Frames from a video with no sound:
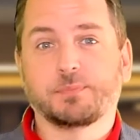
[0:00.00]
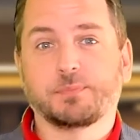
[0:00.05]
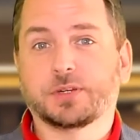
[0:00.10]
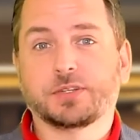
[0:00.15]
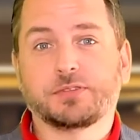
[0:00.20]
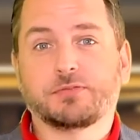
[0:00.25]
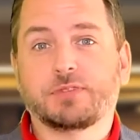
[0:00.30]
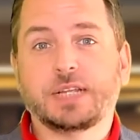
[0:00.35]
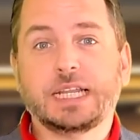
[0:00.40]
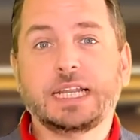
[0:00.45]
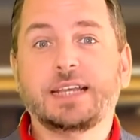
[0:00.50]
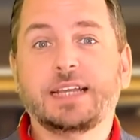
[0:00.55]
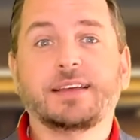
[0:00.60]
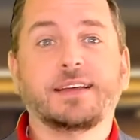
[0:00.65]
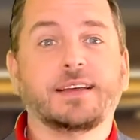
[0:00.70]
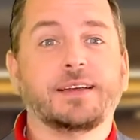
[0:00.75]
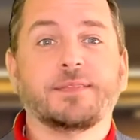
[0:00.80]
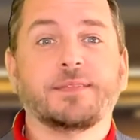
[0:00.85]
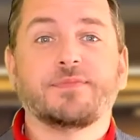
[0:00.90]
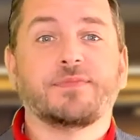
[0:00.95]
but
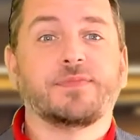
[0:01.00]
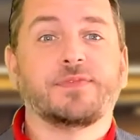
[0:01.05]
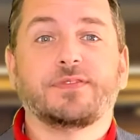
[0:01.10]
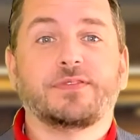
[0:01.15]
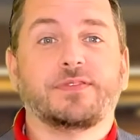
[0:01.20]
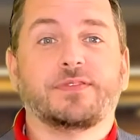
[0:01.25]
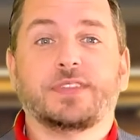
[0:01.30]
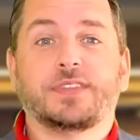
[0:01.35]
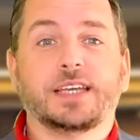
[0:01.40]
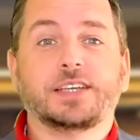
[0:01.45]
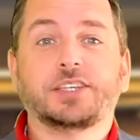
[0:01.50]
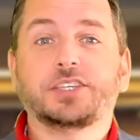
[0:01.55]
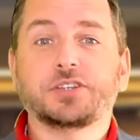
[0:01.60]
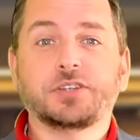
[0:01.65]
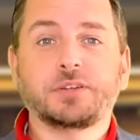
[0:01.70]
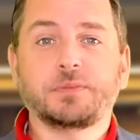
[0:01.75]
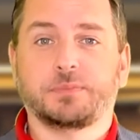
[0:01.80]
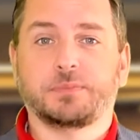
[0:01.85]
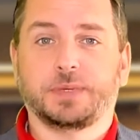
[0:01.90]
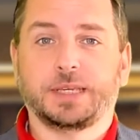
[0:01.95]
really they
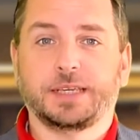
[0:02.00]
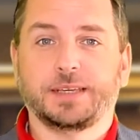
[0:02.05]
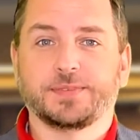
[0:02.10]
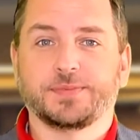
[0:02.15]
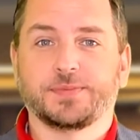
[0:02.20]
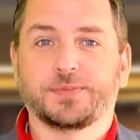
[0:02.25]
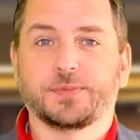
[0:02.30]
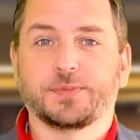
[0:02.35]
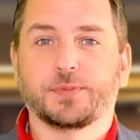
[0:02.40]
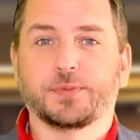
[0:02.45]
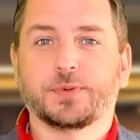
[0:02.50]
shouldn't be.